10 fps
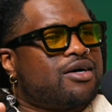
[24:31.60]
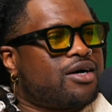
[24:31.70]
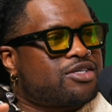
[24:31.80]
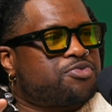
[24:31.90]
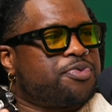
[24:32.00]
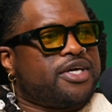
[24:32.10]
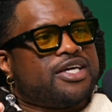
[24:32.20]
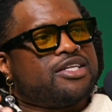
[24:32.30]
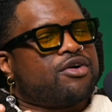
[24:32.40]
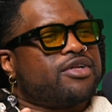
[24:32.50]

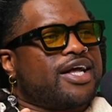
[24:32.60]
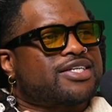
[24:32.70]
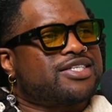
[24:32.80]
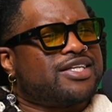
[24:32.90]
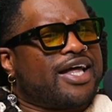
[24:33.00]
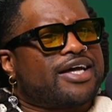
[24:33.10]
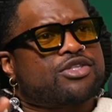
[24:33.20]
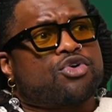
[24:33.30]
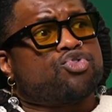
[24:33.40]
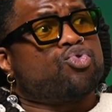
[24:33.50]
Speed, they're neck to neck.
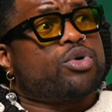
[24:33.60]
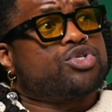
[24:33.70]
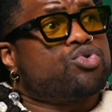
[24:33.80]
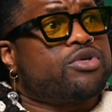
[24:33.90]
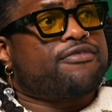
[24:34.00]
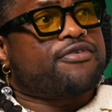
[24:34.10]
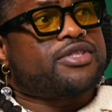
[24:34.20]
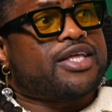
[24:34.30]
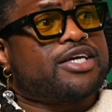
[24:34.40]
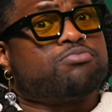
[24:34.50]
They're doing two
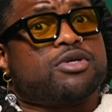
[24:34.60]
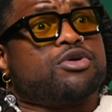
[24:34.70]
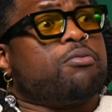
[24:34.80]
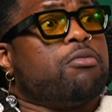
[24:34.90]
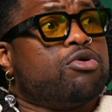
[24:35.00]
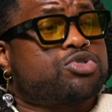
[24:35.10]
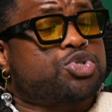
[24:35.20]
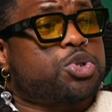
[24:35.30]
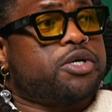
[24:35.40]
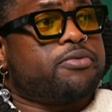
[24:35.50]
different things, but they're both
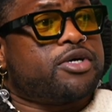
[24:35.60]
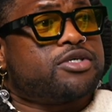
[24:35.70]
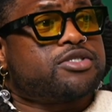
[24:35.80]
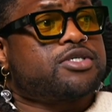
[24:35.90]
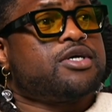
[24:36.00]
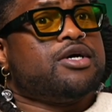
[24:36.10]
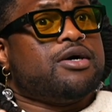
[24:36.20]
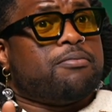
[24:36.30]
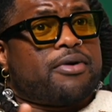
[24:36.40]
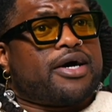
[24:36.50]
streamers.
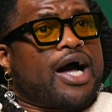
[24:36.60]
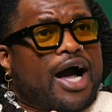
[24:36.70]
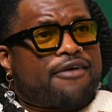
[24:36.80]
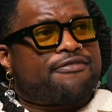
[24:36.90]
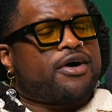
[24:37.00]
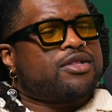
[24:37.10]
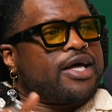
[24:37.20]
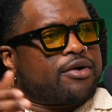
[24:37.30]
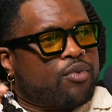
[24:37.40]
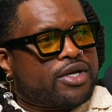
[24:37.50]
But I felt
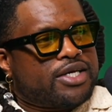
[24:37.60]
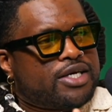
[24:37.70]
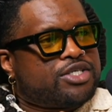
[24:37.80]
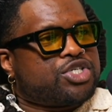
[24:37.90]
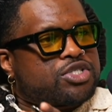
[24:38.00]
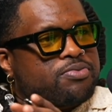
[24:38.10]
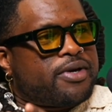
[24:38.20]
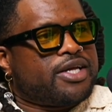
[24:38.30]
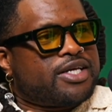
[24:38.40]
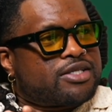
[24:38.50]
like when he just
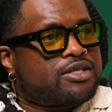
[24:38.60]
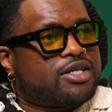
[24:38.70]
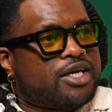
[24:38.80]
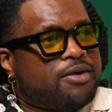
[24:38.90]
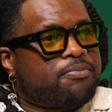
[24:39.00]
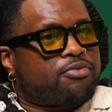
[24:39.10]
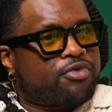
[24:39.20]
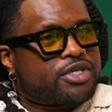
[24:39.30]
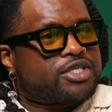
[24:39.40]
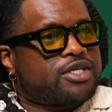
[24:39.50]
made his leap
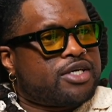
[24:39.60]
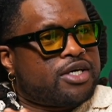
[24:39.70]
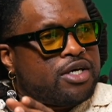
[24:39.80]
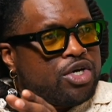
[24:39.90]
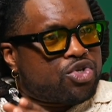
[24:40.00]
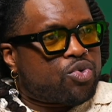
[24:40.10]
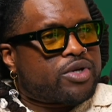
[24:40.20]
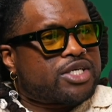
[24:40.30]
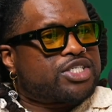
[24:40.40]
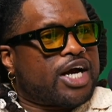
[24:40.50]
recently,
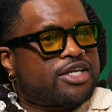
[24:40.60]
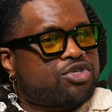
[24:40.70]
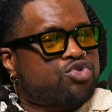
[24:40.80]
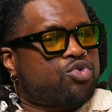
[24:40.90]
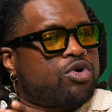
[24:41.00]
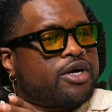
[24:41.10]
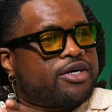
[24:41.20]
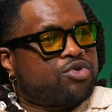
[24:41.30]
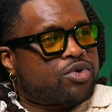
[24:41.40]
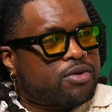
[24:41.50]
doing the China tour
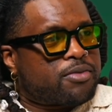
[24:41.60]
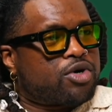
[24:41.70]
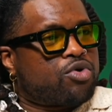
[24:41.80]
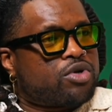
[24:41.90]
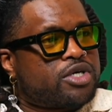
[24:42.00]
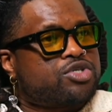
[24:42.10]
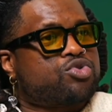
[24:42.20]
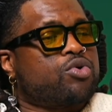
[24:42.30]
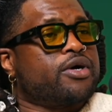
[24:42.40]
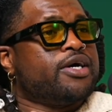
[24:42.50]
and doing the Mongolia
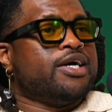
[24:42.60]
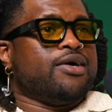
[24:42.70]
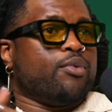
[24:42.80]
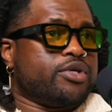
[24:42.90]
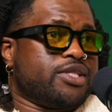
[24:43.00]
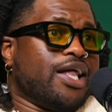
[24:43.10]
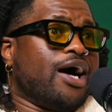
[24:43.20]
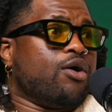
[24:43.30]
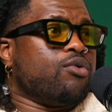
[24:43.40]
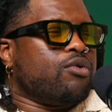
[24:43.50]
tour, was
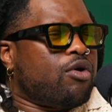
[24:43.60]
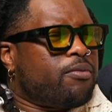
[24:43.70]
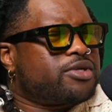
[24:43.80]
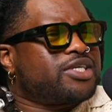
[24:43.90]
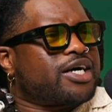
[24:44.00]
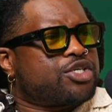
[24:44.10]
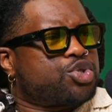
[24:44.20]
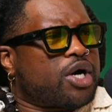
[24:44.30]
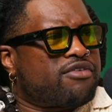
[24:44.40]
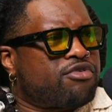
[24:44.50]
now almost like a
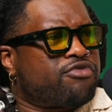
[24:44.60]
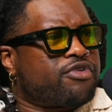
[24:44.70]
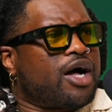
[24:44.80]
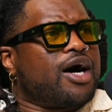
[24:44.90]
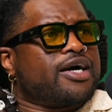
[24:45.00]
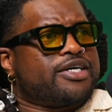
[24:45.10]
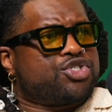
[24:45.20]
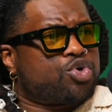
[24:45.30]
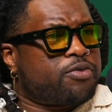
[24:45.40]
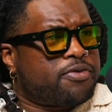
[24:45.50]
travel vlog and
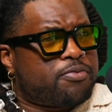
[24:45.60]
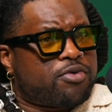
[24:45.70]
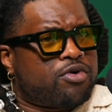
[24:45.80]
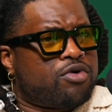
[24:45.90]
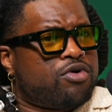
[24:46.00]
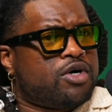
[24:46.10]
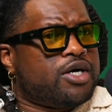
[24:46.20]
showing people,